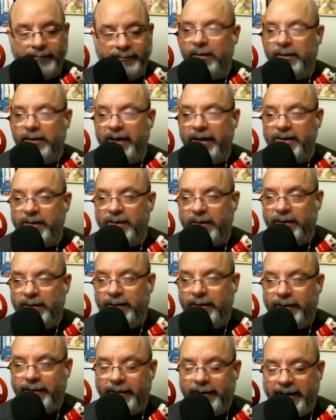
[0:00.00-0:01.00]
latest,
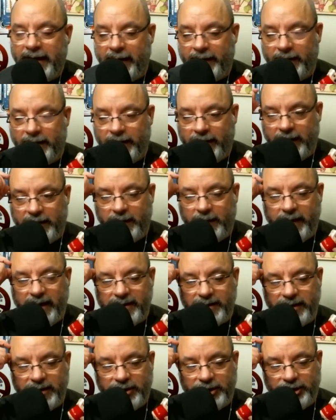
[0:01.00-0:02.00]
and the
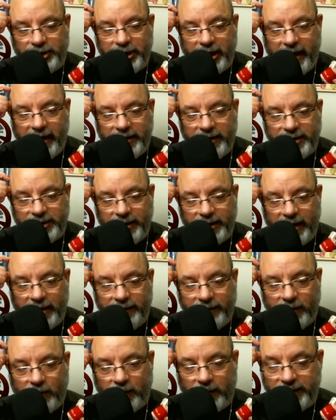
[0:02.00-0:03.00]
message changed. And
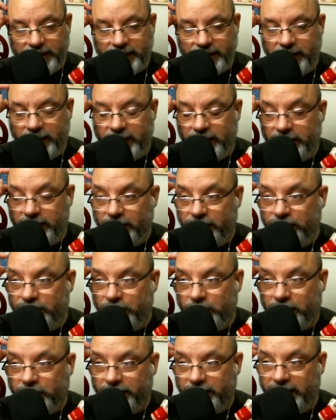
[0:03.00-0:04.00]
of course, the
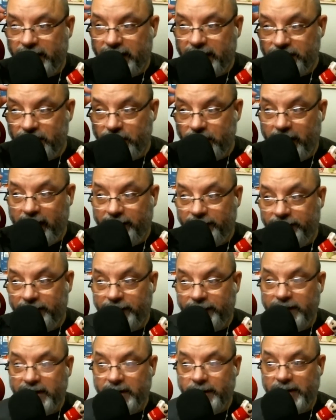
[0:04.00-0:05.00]
usual thing is you have
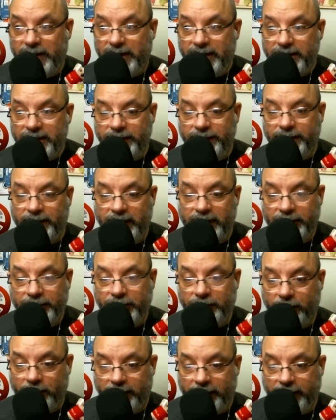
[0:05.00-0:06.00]
15 minutes to finish
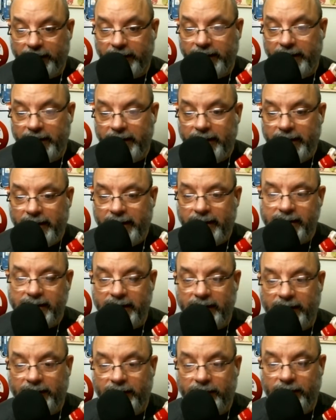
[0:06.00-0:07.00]
your order.
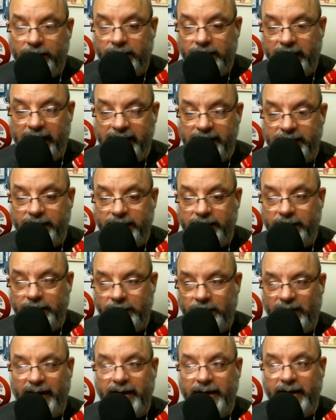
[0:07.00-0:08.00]
So it's
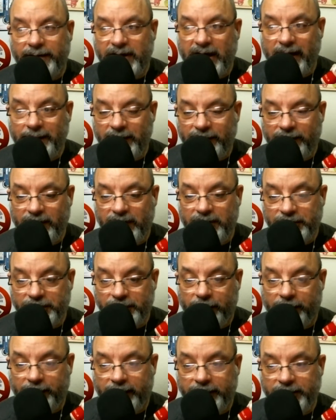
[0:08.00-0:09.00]
plenty of time to finish your
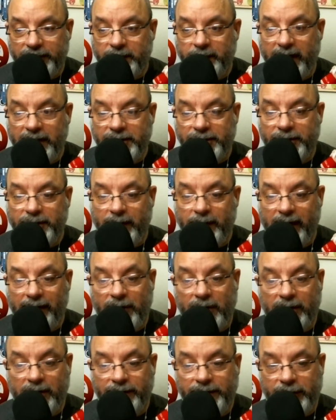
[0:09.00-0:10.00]
order. Just make sure you have
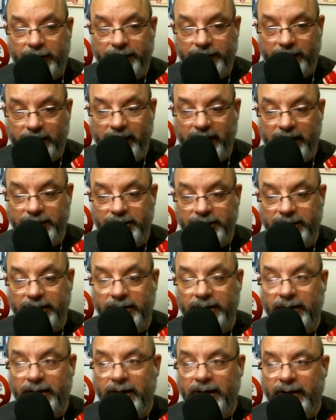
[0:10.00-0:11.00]
all of your
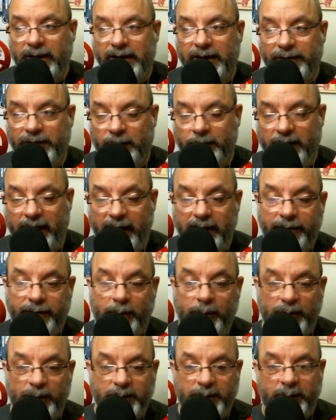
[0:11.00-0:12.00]
information. If you're buying for
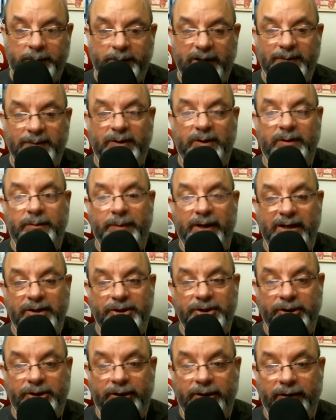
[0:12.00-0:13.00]
multiple people, make
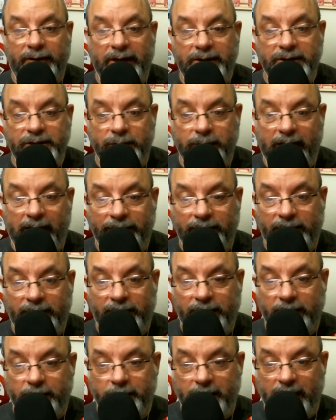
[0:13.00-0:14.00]
sure that you have
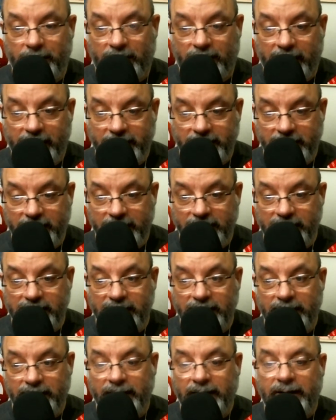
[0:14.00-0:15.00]
their member IDs